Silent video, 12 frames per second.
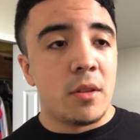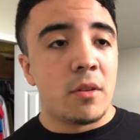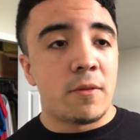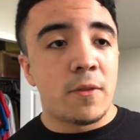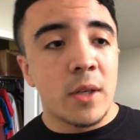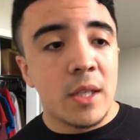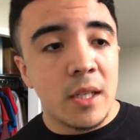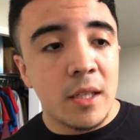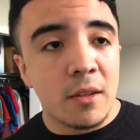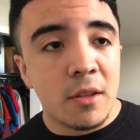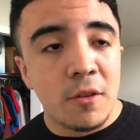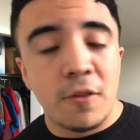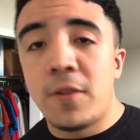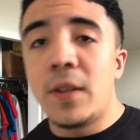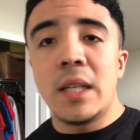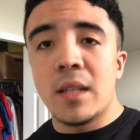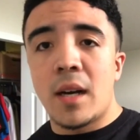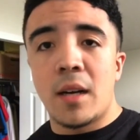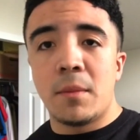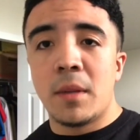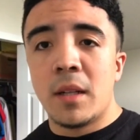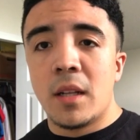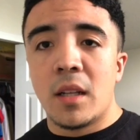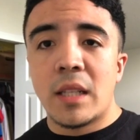freaking phenom
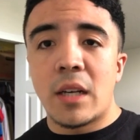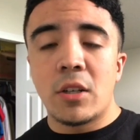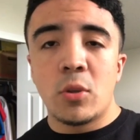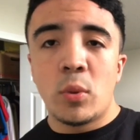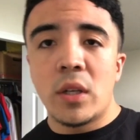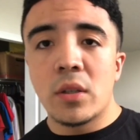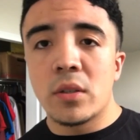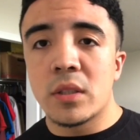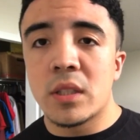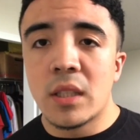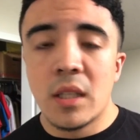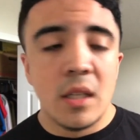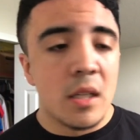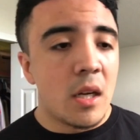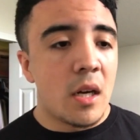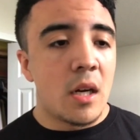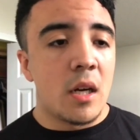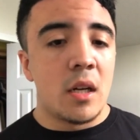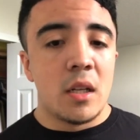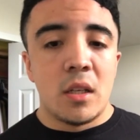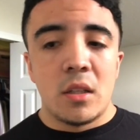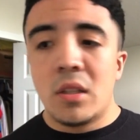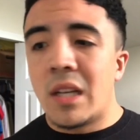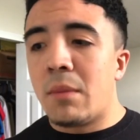Larry Wheels.
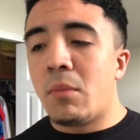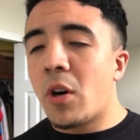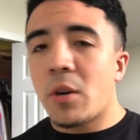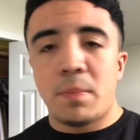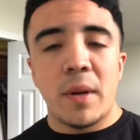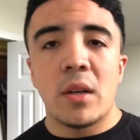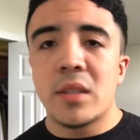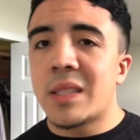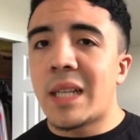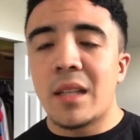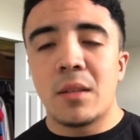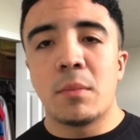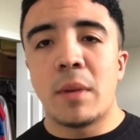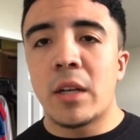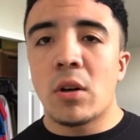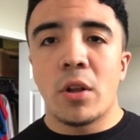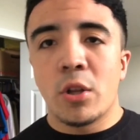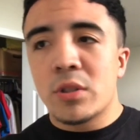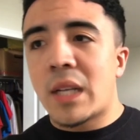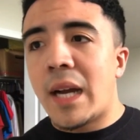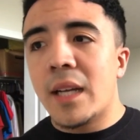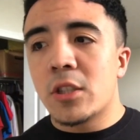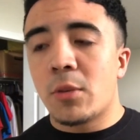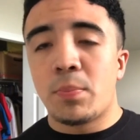You got Mark Bell, Silent Mike. All those
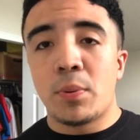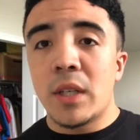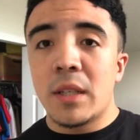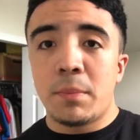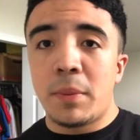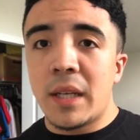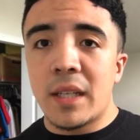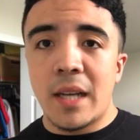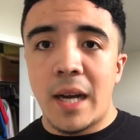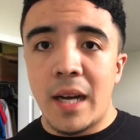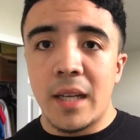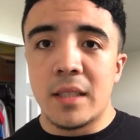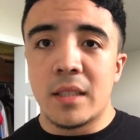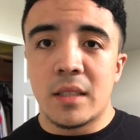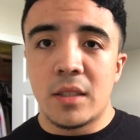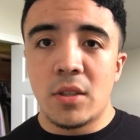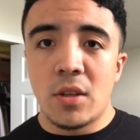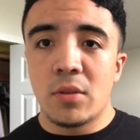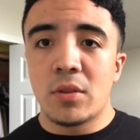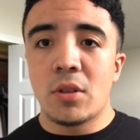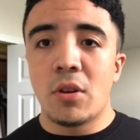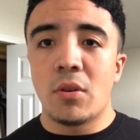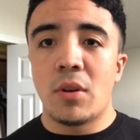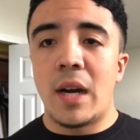guys are pretty big guys.
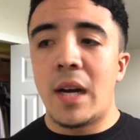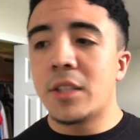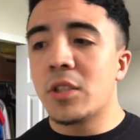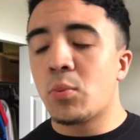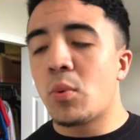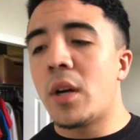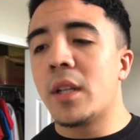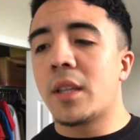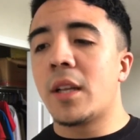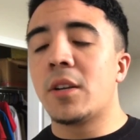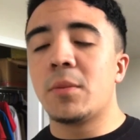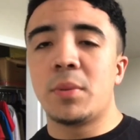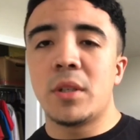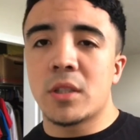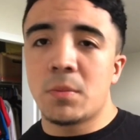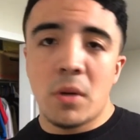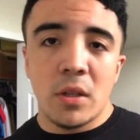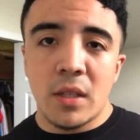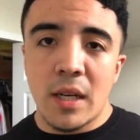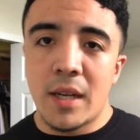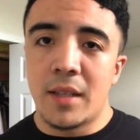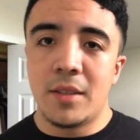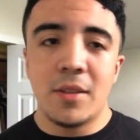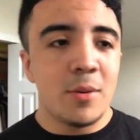So I just want there to be a smaller
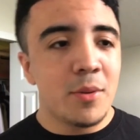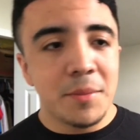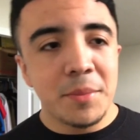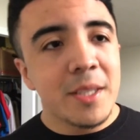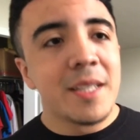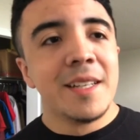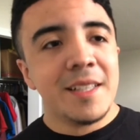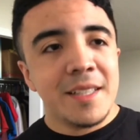guy. I want to be